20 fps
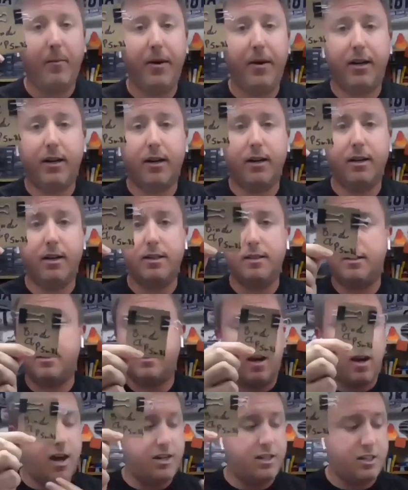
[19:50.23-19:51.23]
because
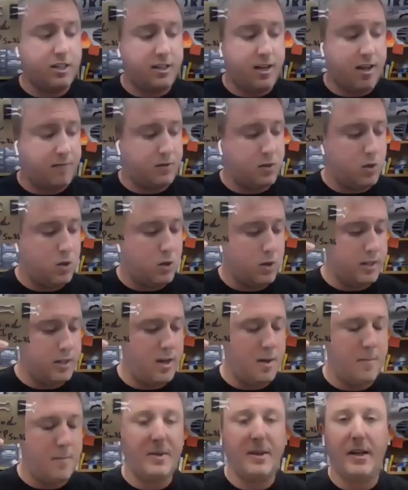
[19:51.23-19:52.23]
I just have to hook
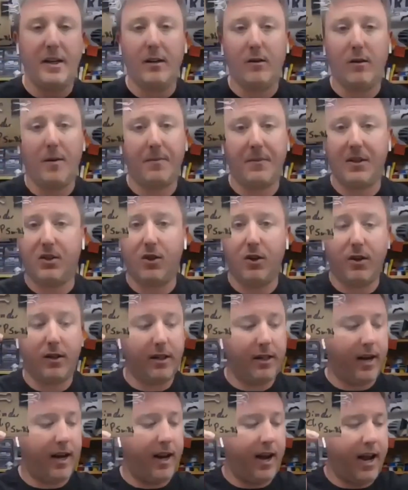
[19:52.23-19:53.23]
it up and interrupt the
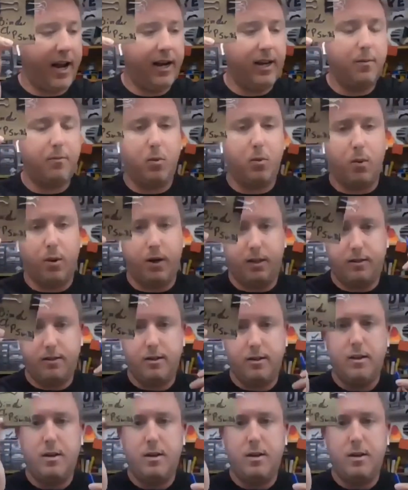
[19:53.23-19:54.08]
circuit at any point.